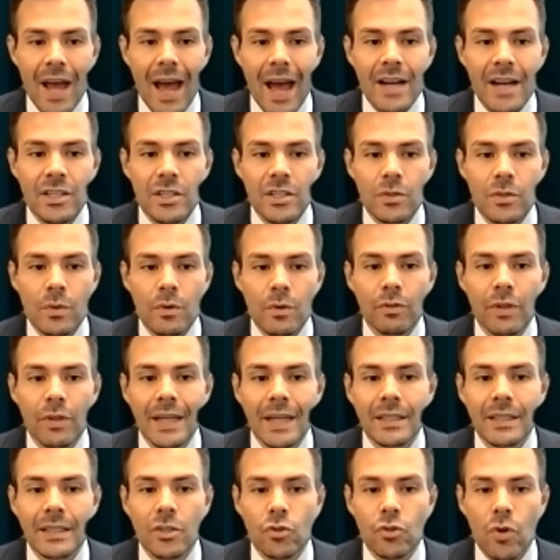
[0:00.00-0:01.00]
actions
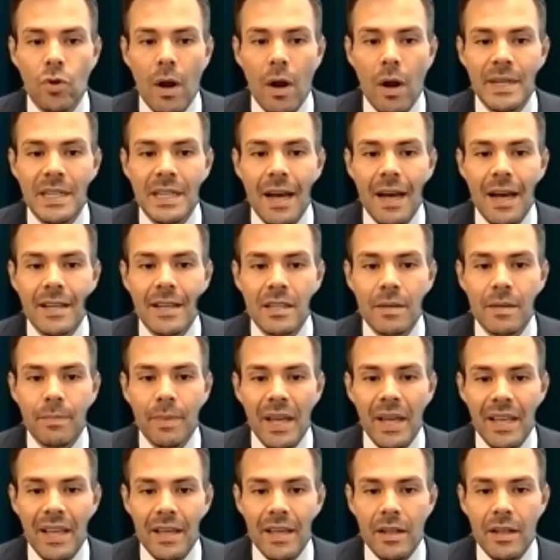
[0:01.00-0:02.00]
reflect the dramatized
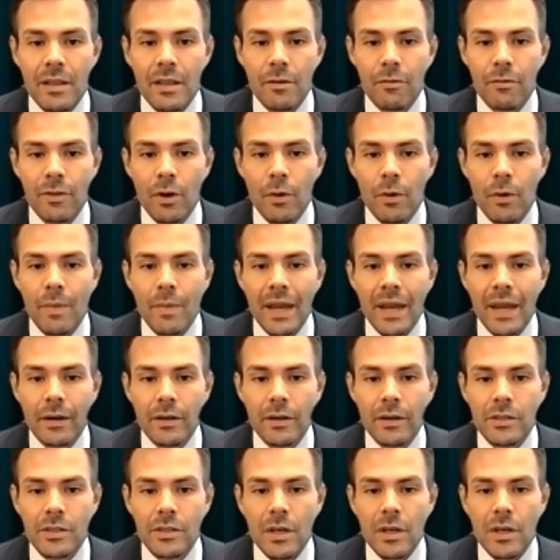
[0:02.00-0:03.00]
opinion of the
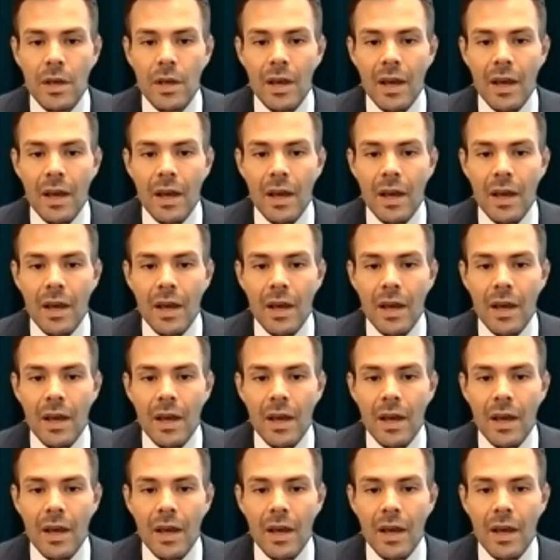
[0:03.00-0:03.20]
filmmakers,